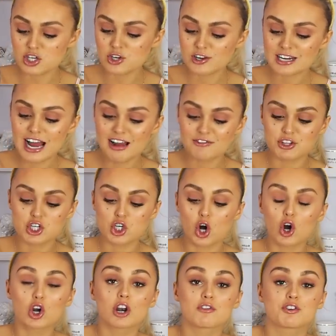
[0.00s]
you can have the
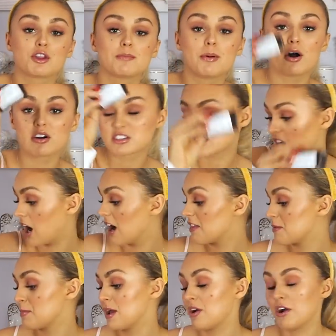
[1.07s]
chocolate from the box and I'll have
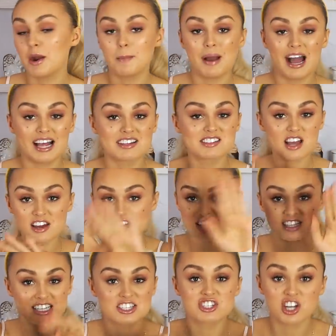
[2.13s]
the period pads. I
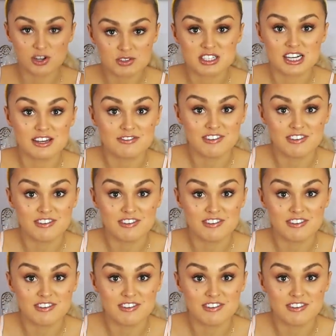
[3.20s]
think that's totally